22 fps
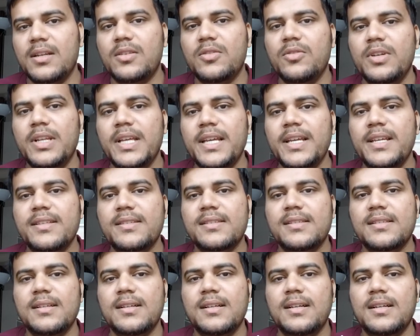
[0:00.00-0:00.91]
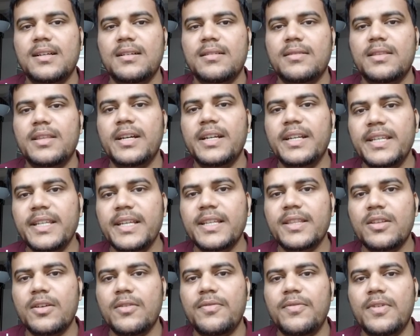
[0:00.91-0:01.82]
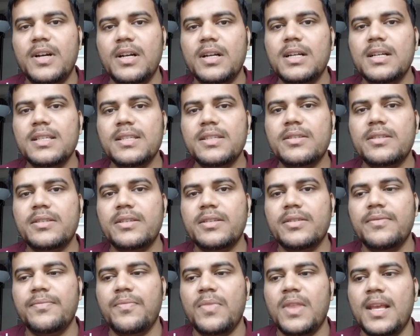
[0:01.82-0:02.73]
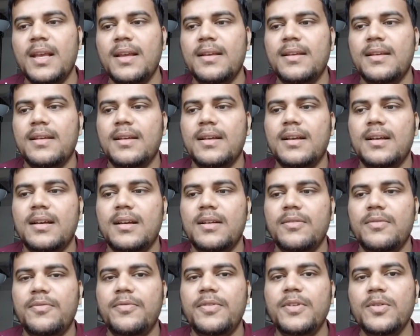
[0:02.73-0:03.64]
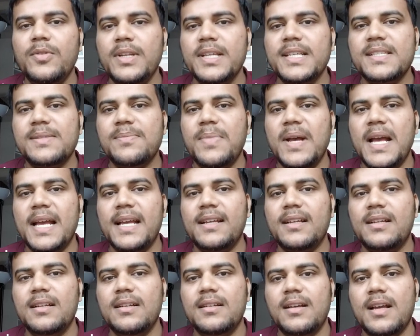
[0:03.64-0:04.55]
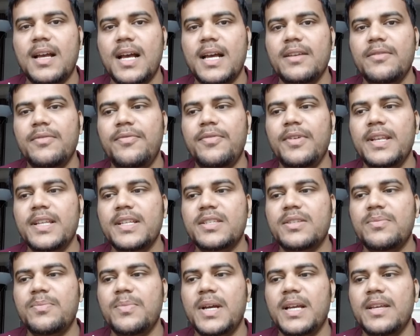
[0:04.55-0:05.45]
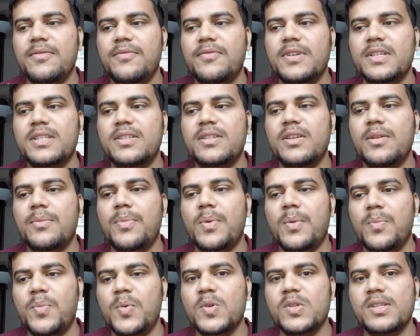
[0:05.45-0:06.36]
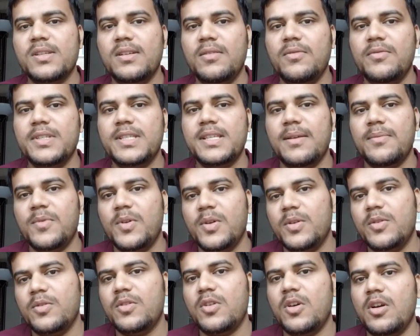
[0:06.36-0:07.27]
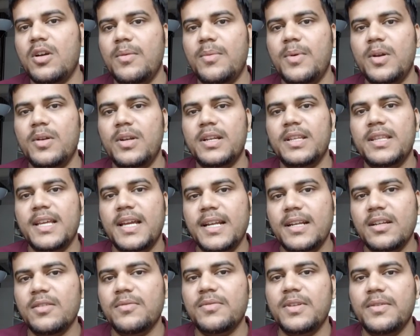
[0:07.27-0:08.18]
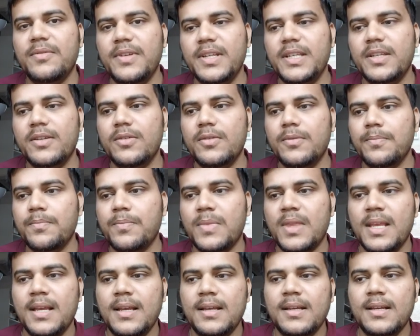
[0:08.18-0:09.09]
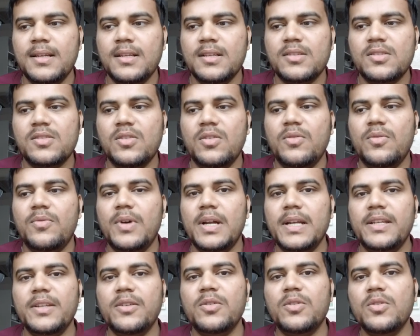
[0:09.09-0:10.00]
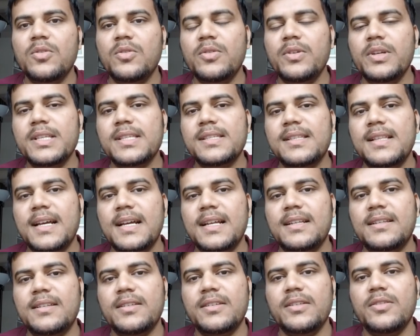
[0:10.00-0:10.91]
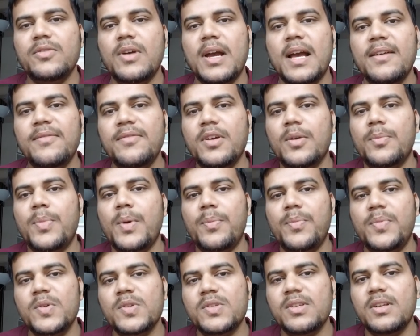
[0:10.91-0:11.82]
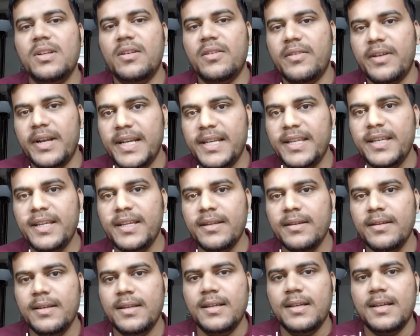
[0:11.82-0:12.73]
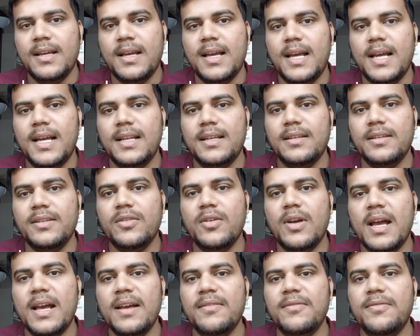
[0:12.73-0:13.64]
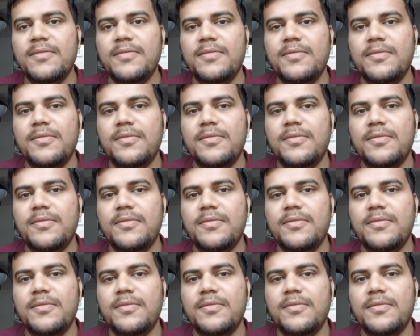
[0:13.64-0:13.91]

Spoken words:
today is 30th of August. A few days back, I finished my first year proposal, which I'm going to talk about at the end of the video. So what you do is that you have your proposal ready and you have